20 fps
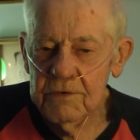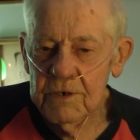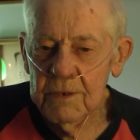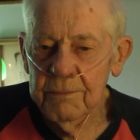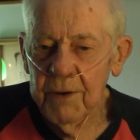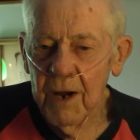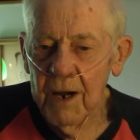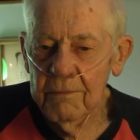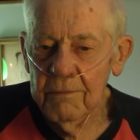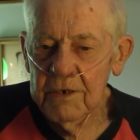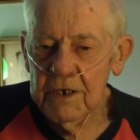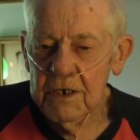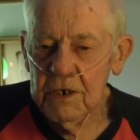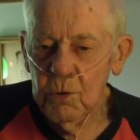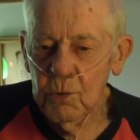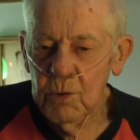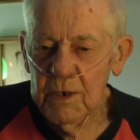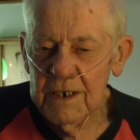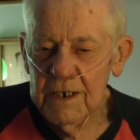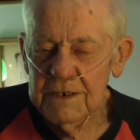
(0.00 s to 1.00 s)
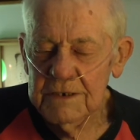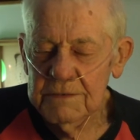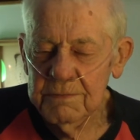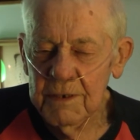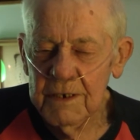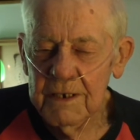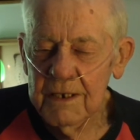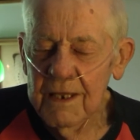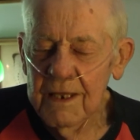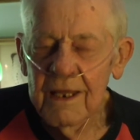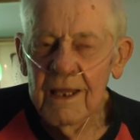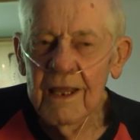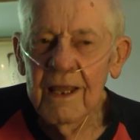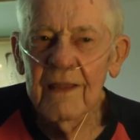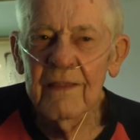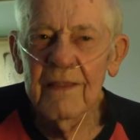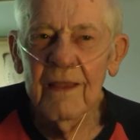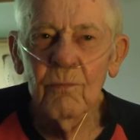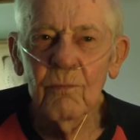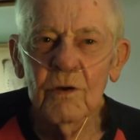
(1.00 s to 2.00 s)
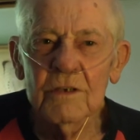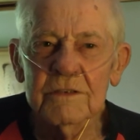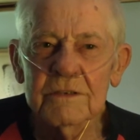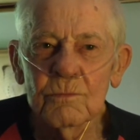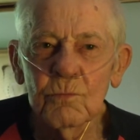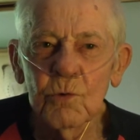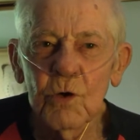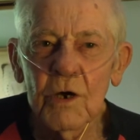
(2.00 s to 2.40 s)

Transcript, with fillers: in an apartment in Queens, but that wasn't